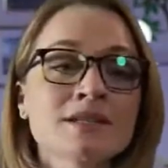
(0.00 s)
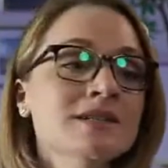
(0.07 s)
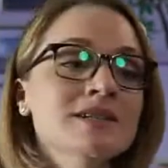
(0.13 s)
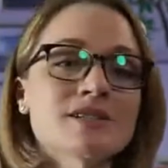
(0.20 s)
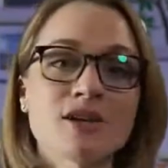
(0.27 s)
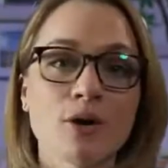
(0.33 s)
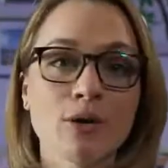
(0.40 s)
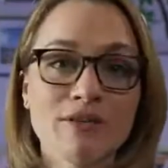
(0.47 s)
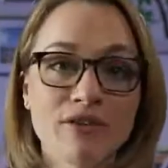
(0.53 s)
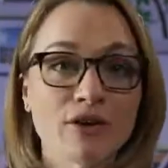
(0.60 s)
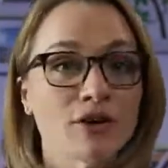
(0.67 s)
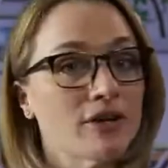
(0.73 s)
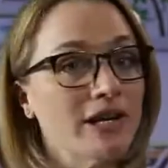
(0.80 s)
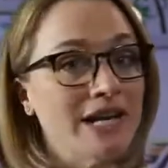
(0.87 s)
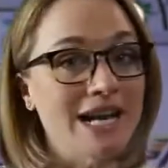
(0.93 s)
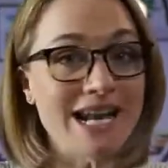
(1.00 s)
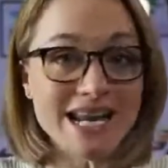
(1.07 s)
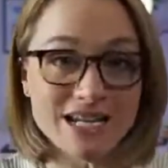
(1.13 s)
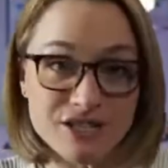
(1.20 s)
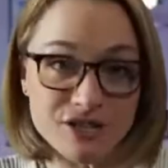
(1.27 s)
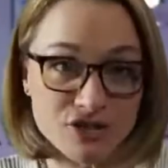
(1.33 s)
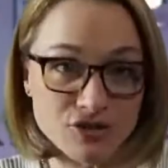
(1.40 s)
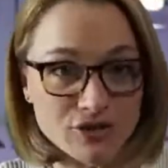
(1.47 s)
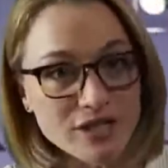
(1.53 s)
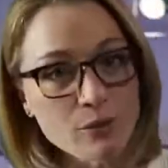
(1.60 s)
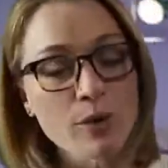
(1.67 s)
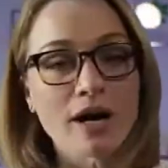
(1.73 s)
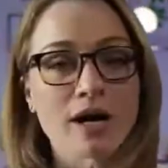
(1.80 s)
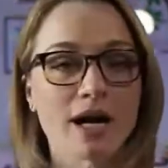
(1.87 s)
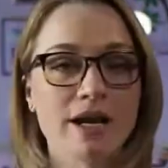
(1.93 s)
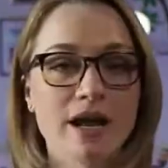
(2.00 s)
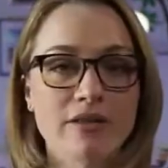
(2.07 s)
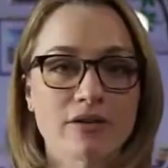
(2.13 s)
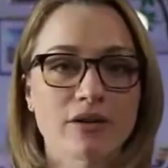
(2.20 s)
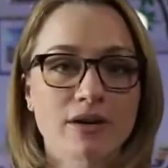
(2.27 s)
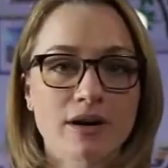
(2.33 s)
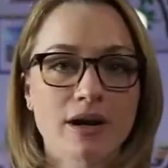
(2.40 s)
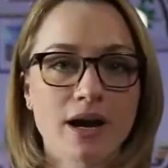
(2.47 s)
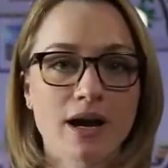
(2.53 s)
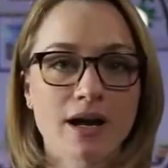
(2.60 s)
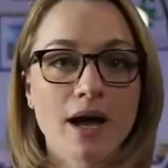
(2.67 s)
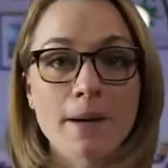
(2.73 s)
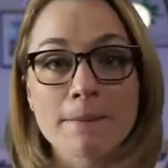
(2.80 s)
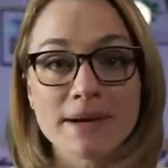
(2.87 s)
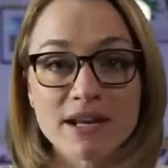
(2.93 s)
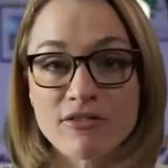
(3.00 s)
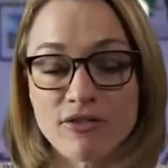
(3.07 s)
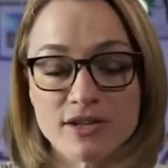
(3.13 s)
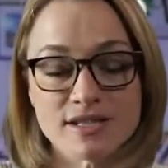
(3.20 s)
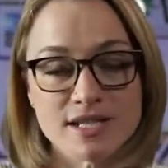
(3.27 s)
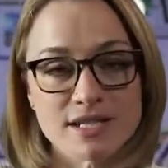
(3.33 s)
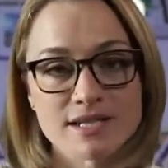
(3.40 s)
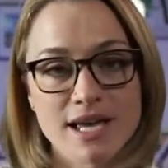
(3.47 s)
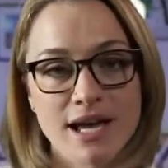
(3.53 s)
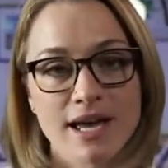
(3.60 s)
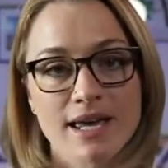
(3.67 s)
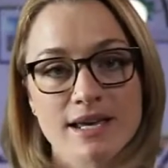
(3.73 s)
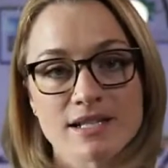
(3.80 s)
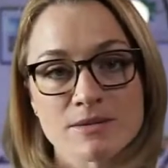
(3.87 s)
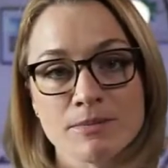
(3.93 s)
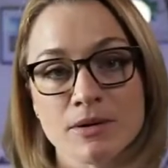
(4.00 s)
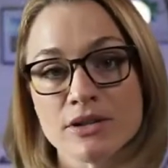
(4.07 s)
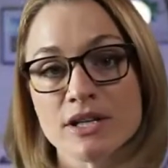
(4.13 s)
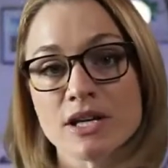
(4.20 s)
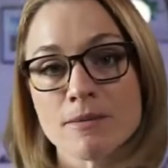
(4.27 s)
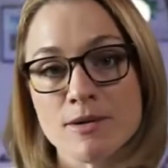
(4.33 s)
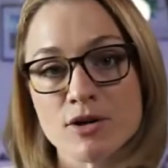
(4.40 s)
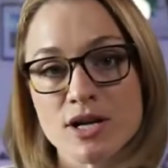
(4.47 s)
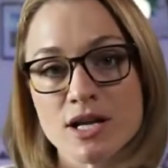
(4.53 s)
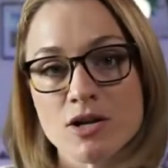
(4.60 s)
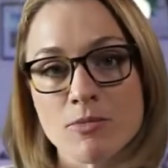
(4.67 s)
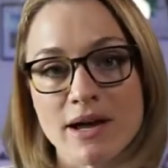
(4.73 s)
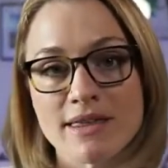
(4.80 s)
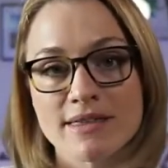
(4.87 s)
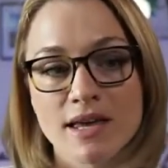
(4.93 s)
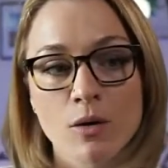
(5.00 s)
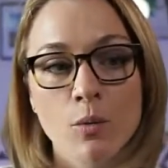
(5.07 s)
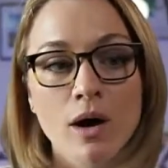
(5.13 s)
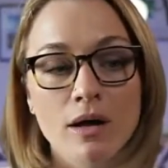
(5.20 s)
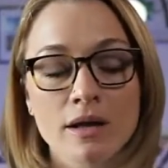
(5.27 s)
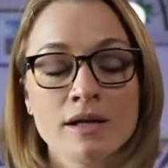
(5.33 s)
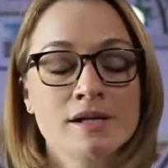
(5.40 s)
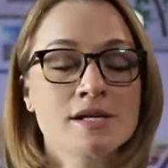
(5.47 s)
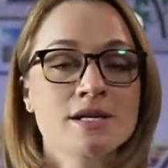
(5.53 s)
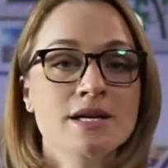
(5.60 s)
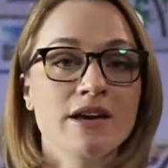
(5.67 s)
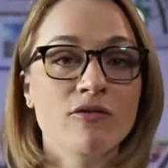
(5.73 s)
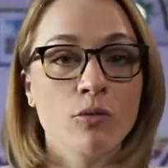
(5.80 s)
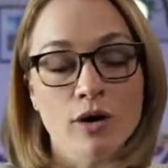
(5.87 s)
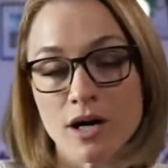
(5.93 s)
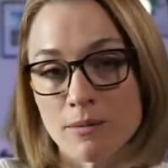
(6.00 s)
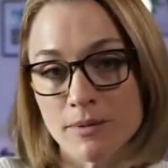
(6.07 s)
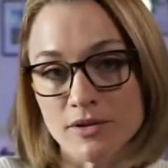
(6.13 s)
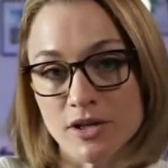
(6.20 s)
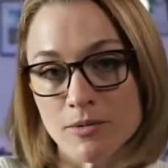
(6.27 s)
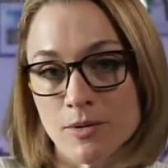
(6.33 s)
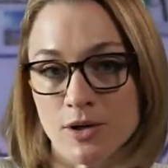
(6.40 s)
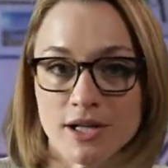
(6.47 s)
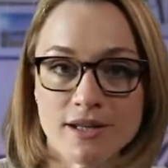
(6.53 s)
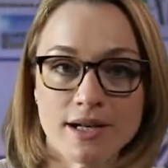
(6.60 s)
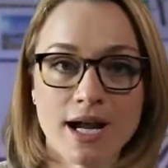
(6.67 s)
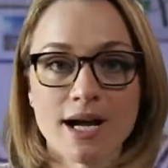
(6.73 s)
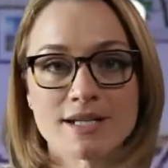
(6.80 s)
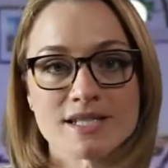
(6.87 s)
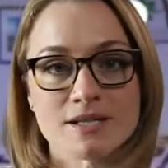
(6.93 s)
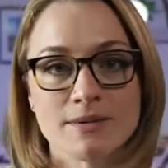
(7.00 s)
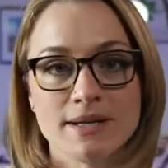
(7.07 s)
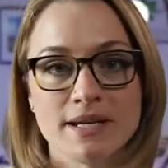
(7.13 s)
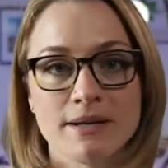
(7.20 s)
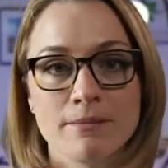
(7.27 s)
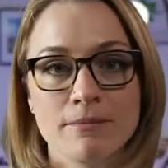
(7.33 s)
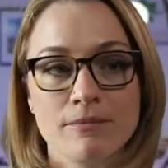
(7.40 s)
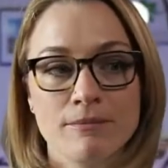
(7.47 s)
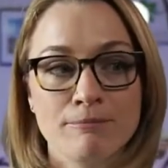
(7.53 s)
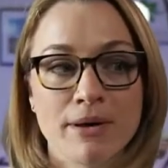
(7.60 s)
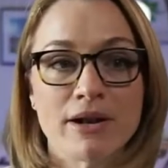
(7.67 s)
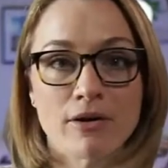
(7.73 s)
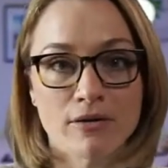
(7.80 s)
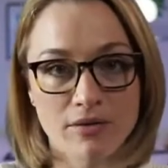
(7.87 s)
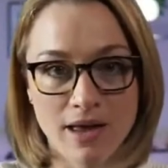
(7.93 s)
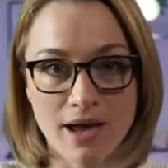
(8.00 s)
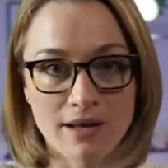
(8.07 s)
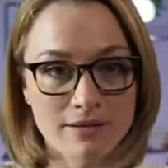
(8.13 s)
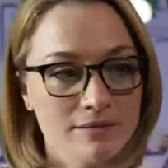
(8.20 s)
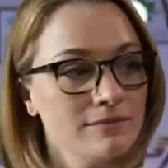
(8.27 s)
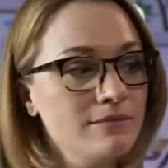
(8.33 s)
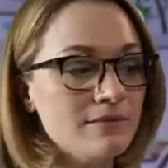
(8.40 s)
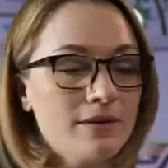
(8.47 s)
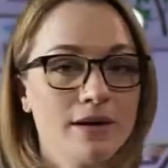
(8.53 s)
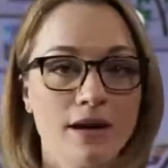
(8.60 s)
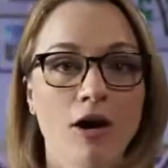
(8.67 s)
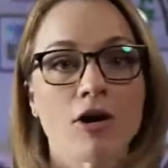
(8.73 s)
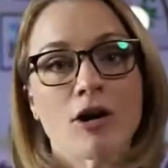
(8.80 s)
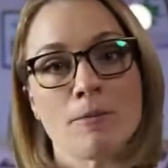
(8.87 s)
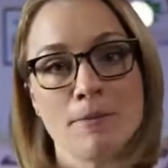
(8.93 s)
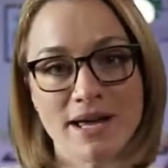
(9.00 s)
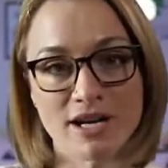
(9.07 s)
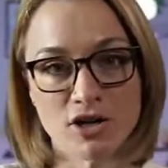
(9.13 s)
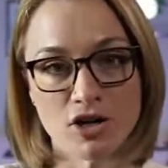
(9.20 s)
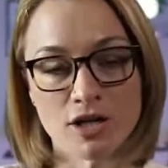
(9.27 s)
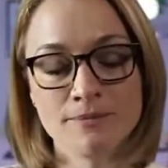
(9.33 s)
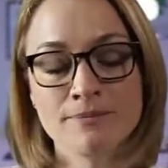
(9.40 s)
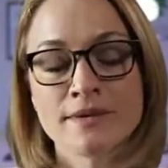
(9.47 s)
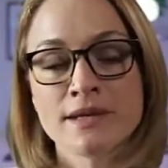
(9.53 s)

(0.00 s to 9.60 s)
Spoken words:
So if you're in an industry where another company, for instance, is building community, you might think, well, if we're gonna build a community, then it has to be better than our competitor.